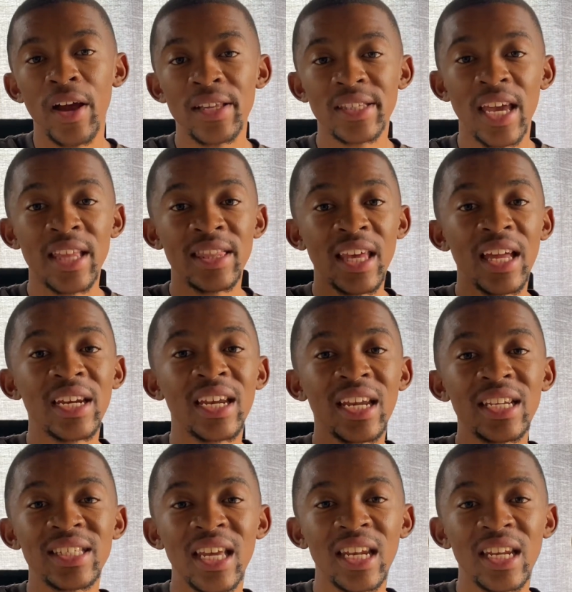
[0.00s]
funds and then
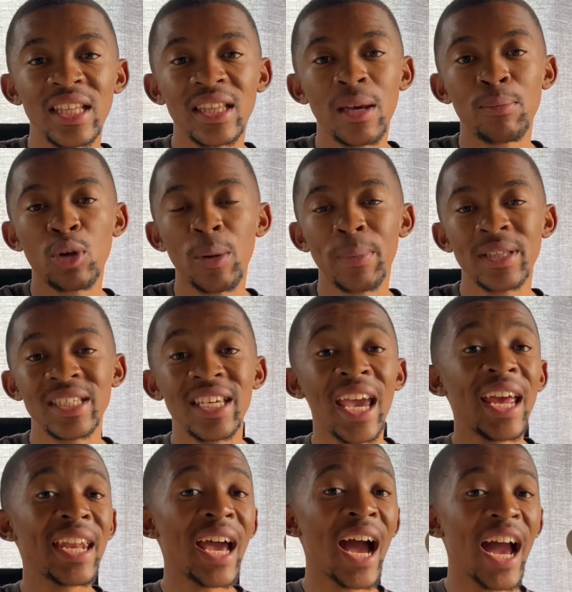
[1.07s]
reselling the property
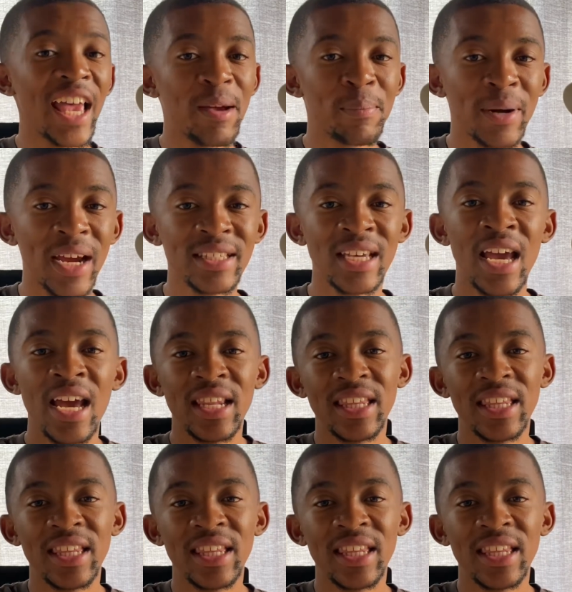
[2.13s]
at a higher price.